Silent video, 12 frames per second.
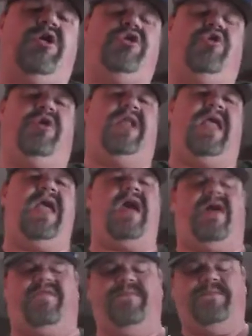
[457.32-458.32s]
you're going to
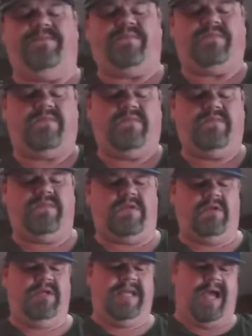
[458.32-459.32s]
have.
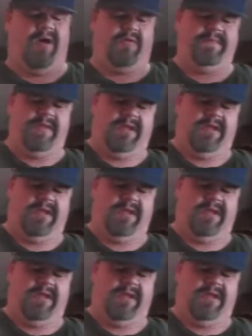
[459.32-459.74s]
Now,